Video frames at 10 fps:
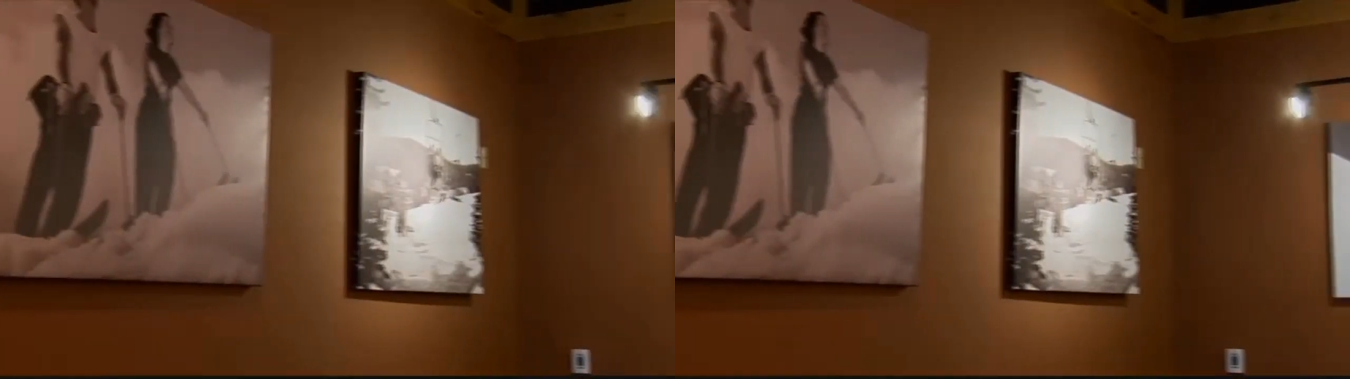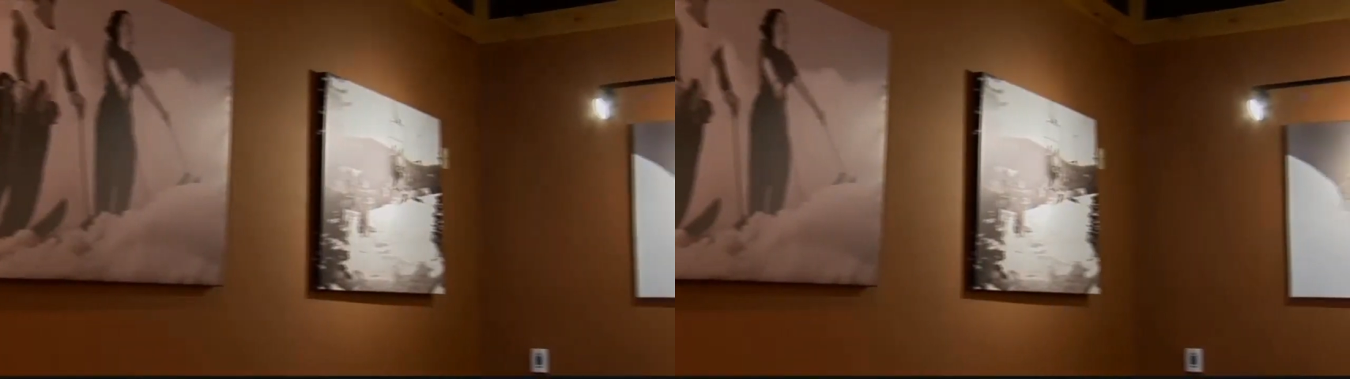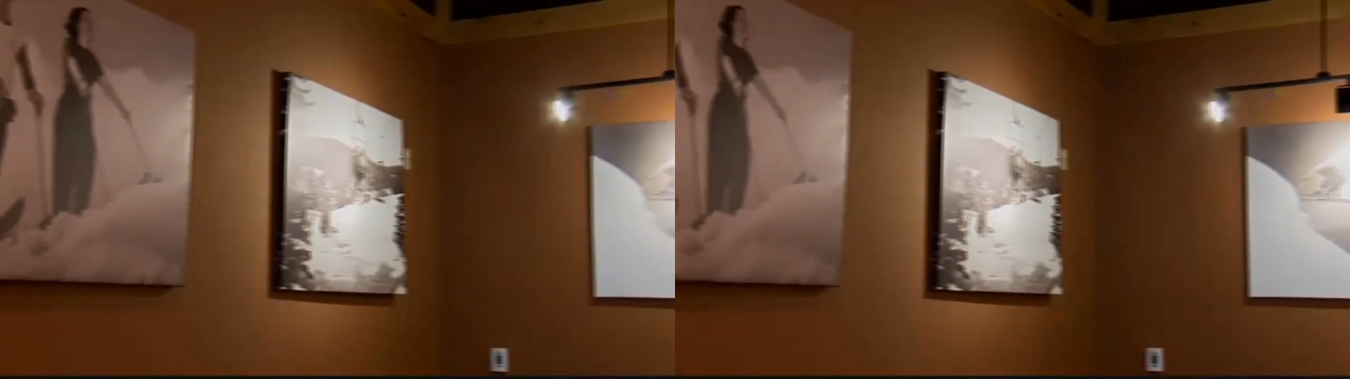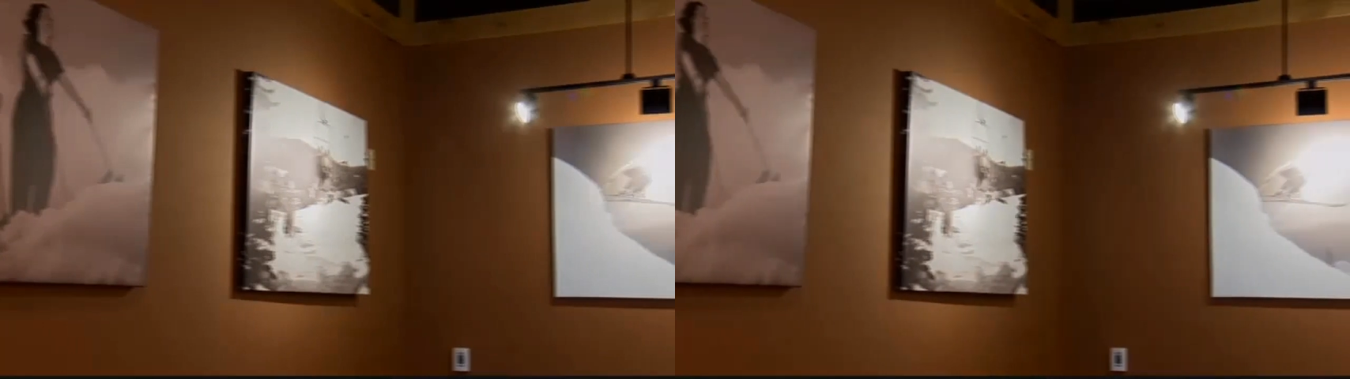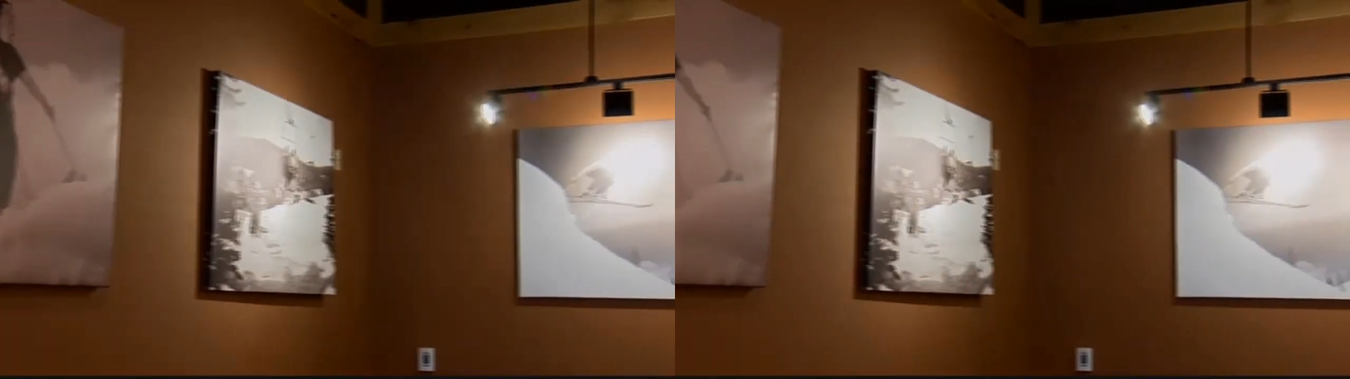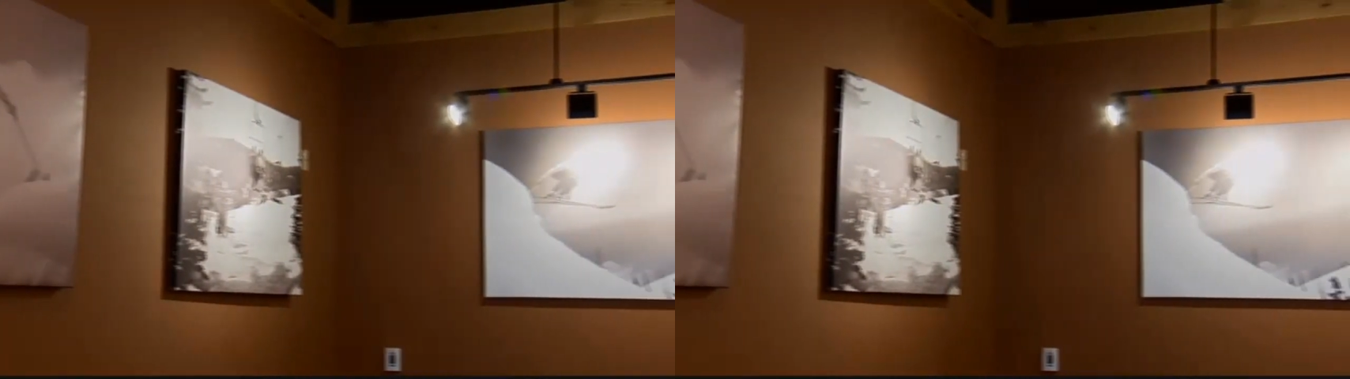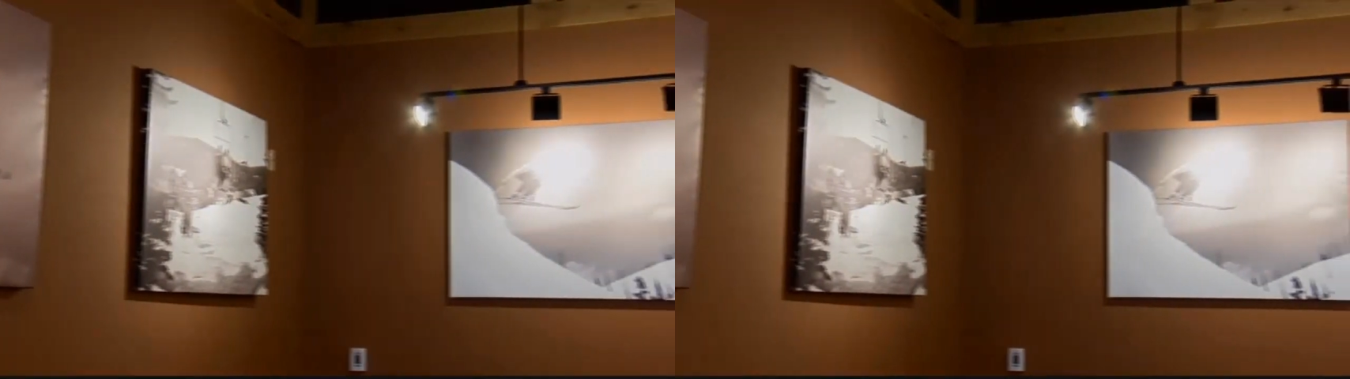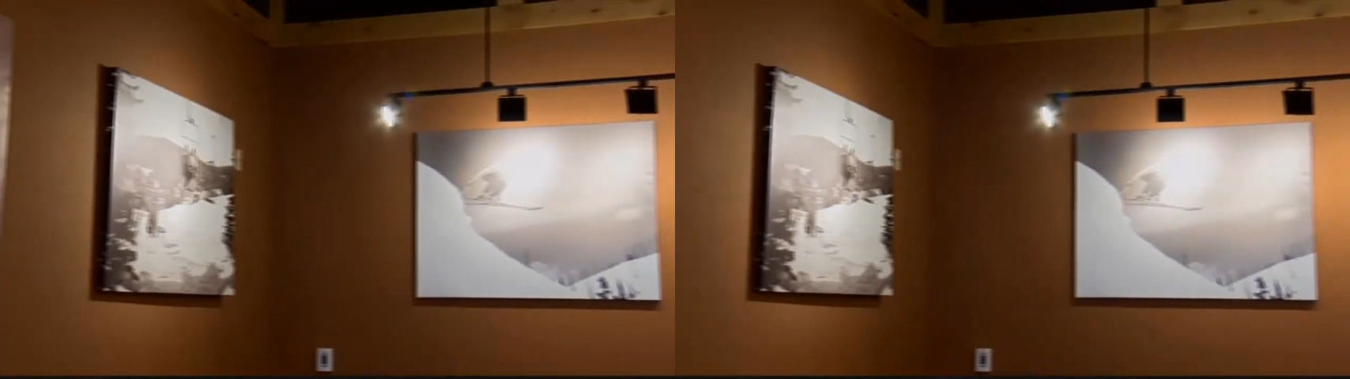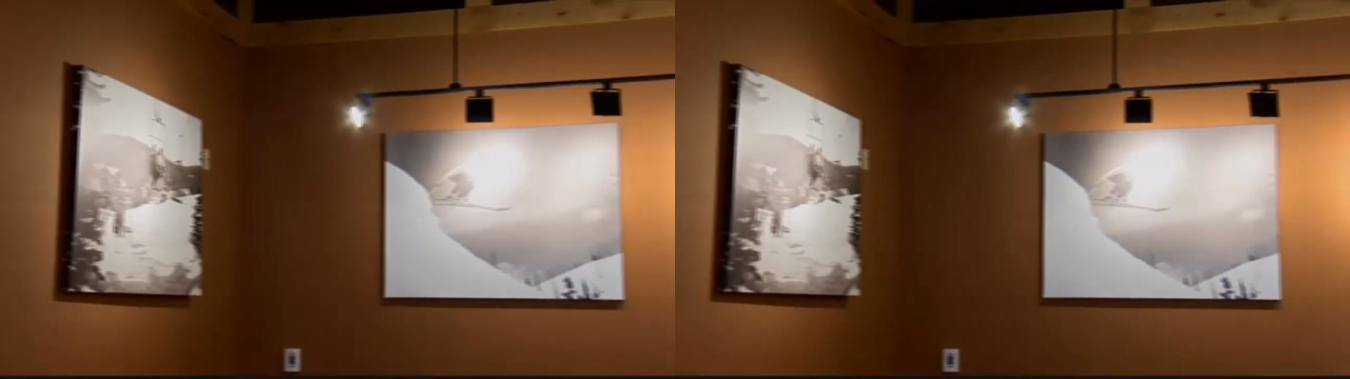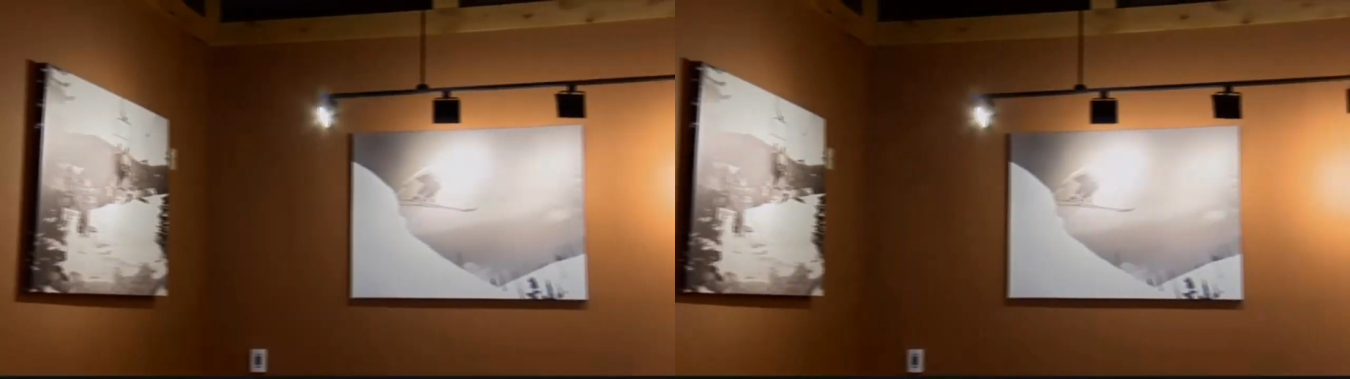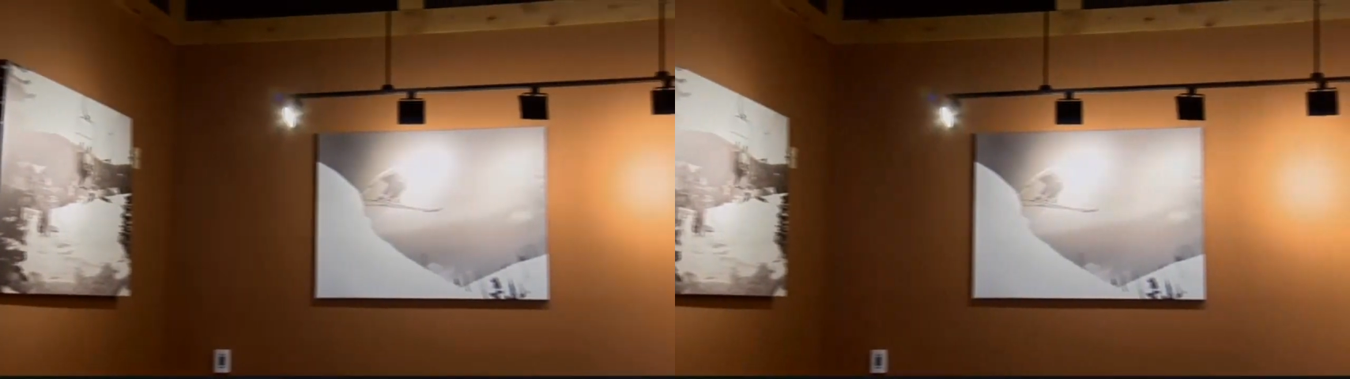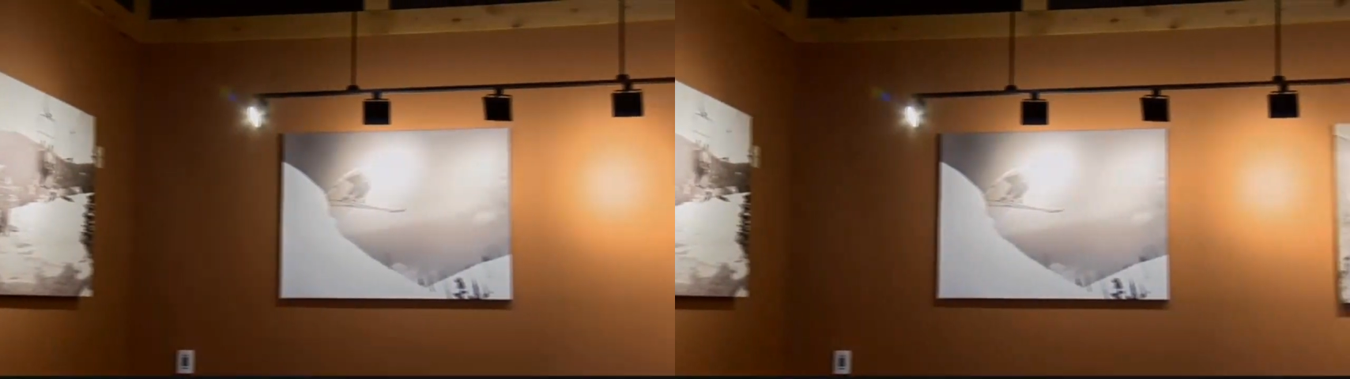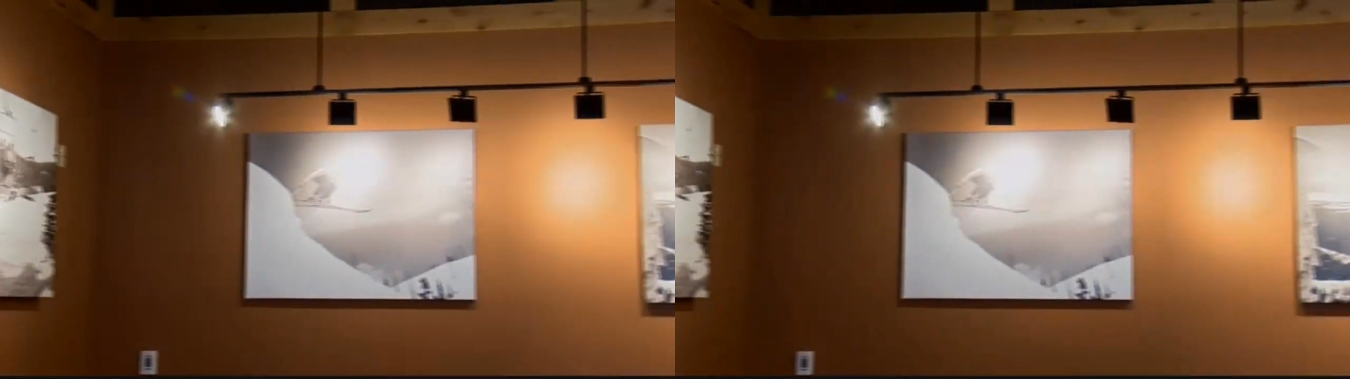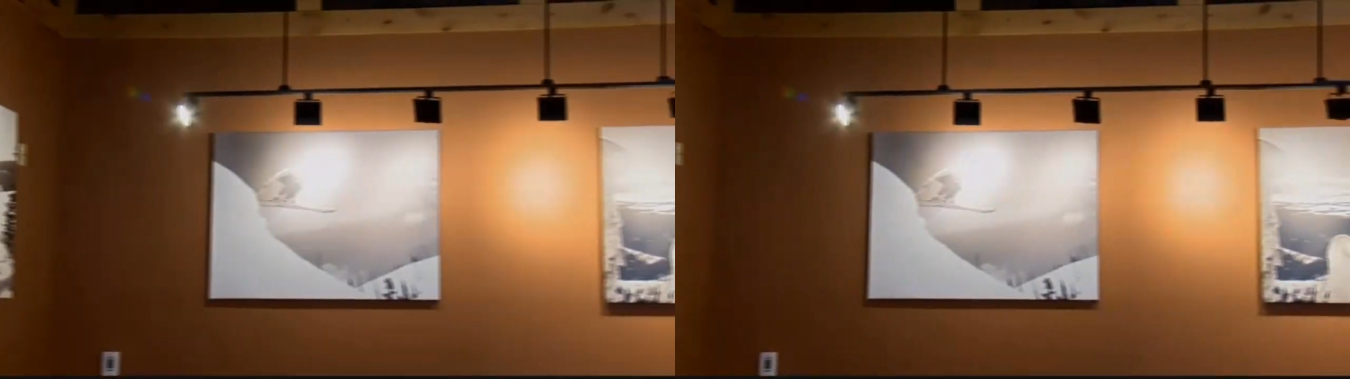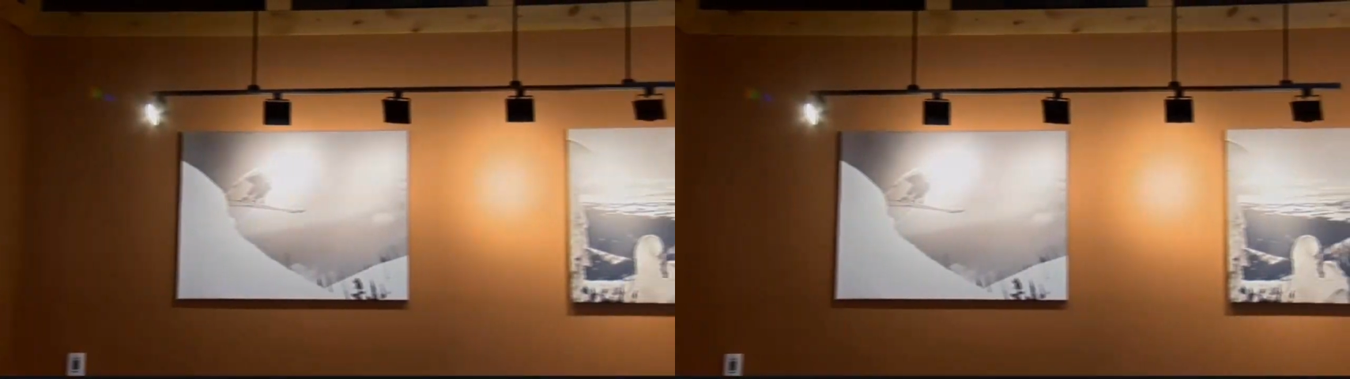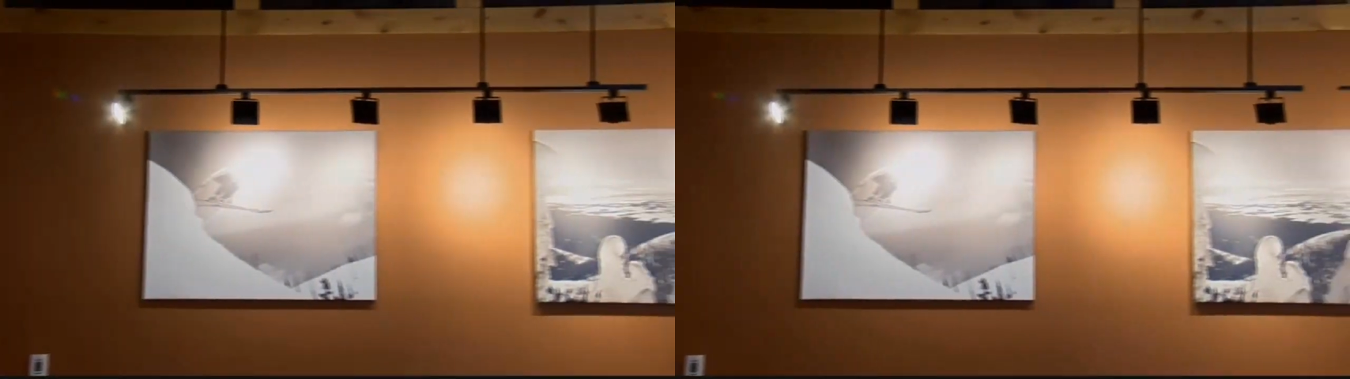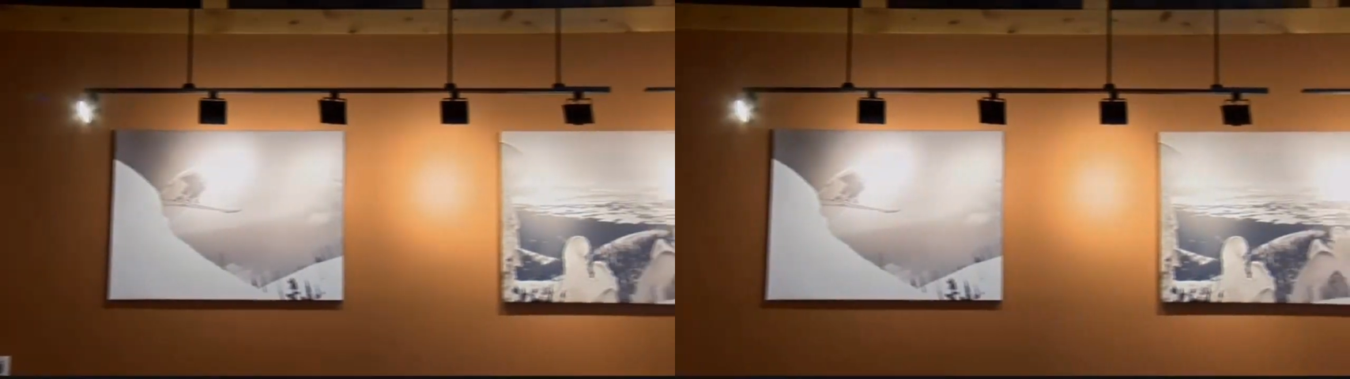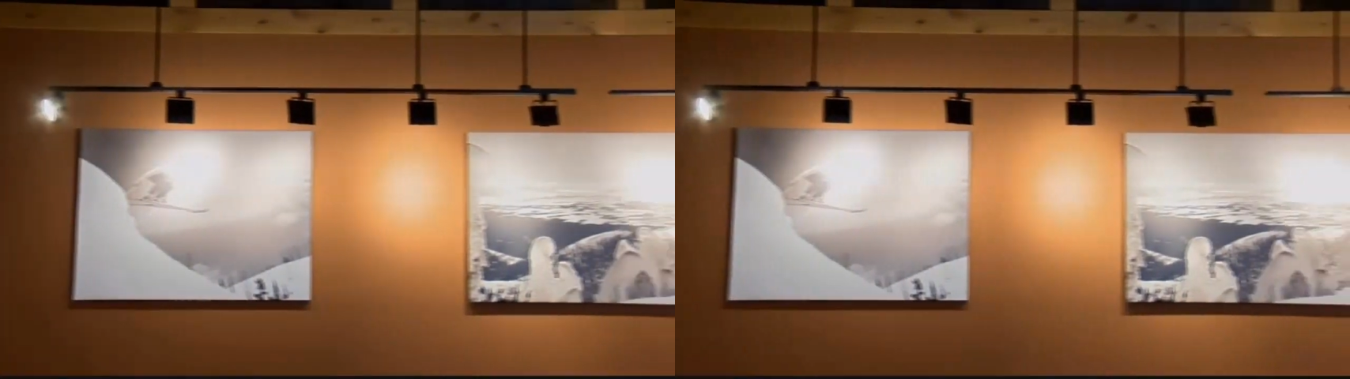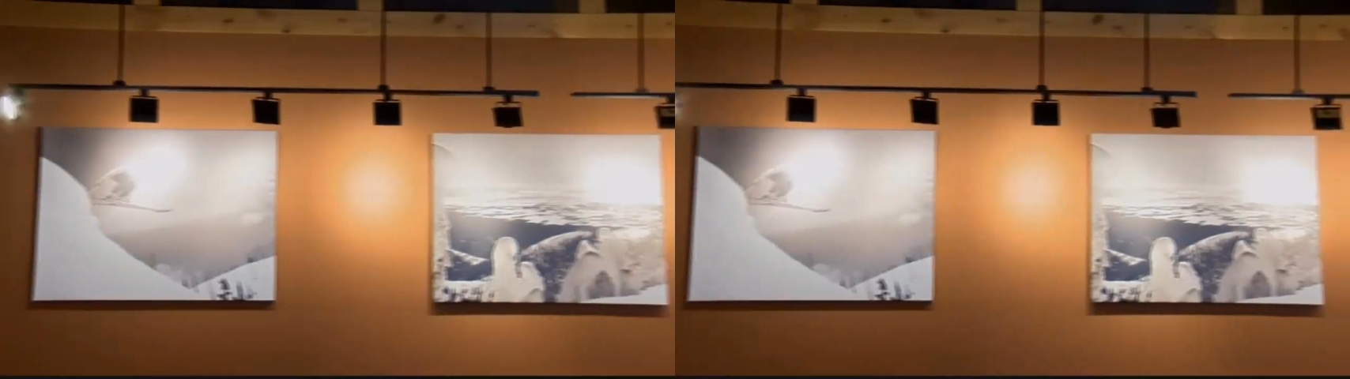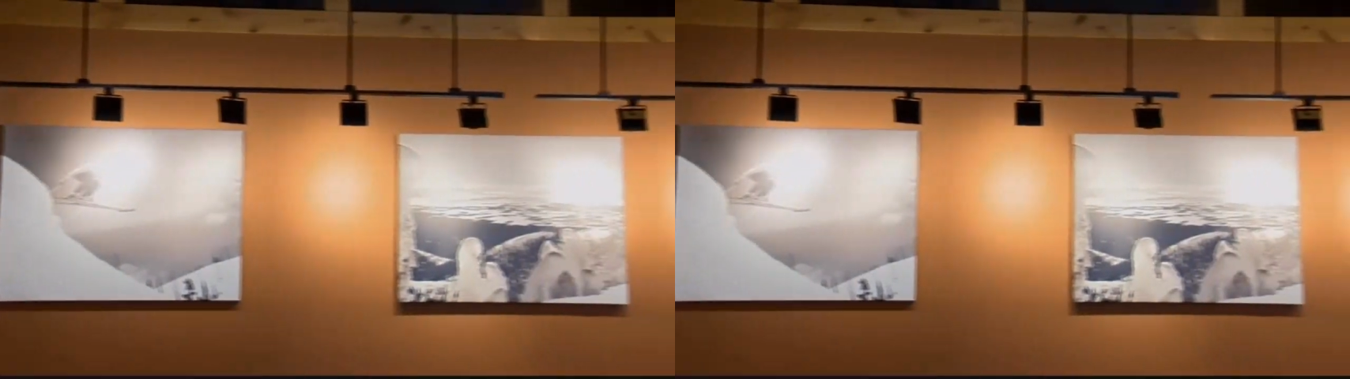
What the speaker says: No face is visible, so there are no lips to read.